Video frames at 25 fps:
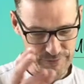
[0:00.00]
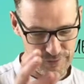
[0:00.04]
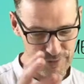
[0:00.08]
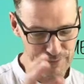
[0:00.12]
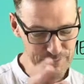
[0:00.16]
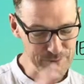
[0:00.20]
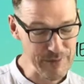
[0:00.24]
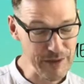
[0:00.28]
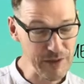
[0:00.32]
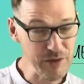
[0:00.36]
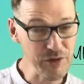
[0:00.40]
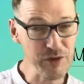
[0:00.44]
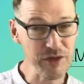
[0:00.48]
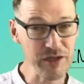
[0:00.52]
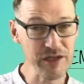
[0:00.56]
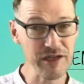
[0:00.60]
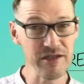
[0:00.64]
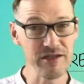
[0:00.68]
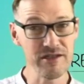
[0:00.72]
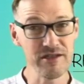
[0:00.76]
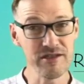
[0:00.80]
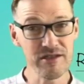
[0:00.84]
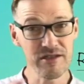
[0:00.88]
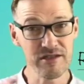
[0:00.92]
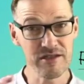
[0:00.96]

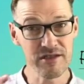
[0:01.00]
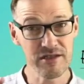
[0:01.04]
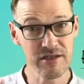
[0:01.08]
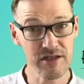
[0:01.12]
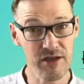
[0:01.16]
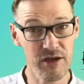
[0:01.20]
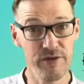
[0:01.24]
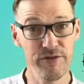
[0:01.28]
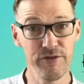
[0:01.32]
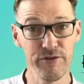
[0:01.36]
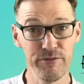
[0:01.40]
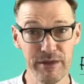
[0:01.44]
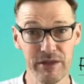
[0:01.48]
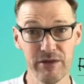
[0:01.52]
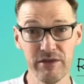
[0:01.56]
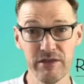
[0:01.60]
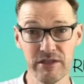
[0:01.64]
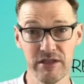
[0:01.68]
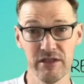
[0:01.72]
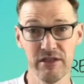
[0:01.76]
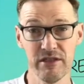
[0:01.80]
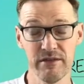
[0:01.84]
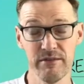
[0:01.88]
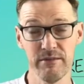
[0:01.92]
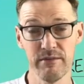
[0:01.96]
familiar so
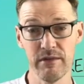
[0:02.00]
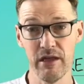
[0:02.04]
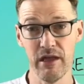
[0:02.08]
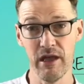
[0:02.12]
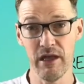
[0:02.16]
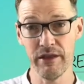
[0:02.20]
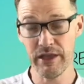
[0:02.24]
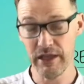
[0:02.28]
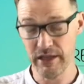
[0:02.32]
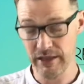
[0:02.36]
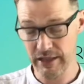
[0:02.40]
familiar to them that,